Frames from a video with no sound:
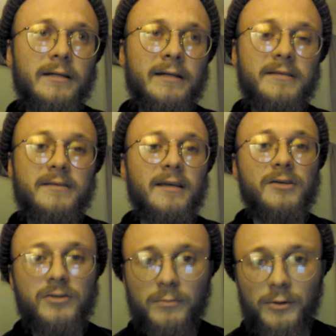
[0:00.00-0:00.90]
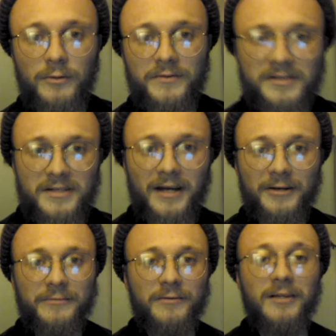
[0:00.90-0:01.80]
insatiable
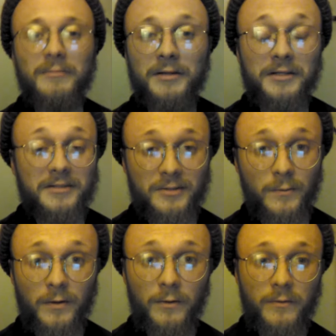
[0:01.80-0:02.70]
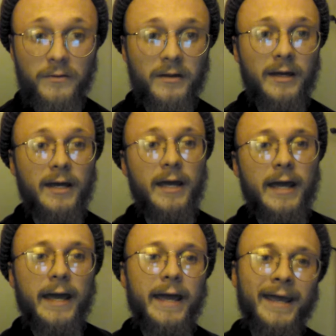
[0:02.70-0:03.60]
desire for limitless growth,
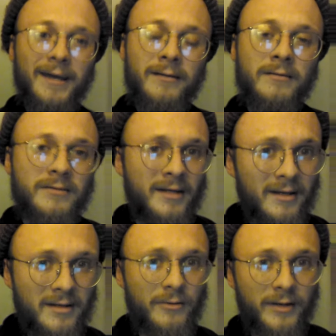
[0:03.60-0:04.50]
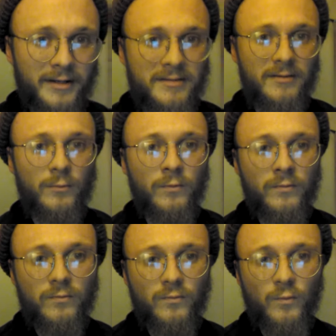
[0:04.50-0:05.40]
and articulates it
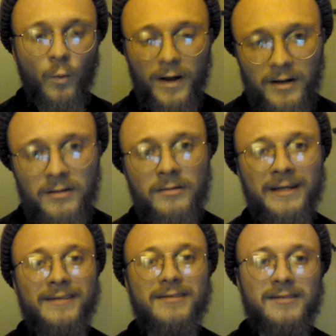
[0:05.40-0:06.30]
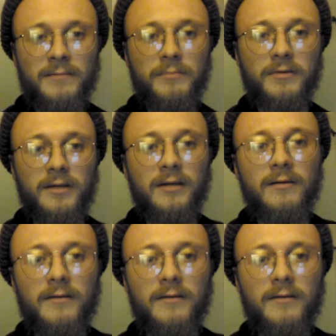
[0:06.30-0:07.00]
well and simply,